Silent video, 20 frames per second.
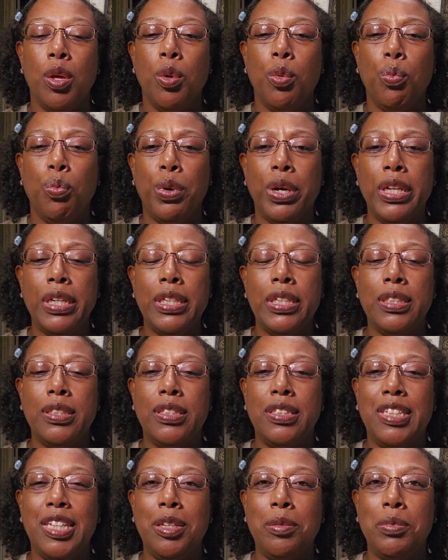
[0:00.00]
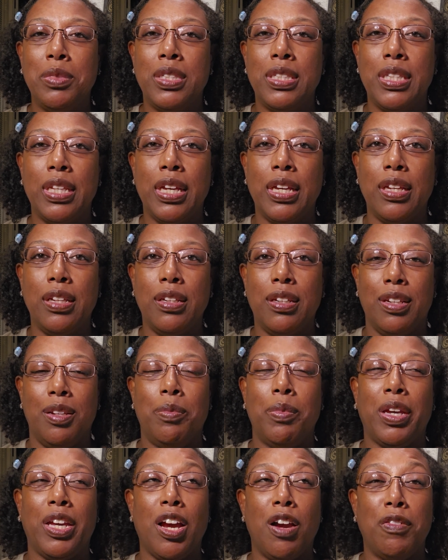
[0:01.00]
But it seems that in
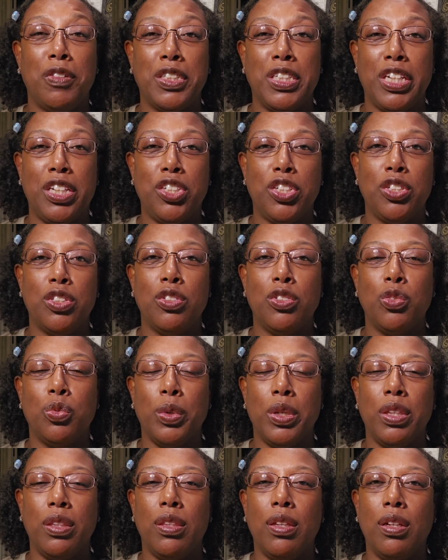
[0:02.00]
my conversations with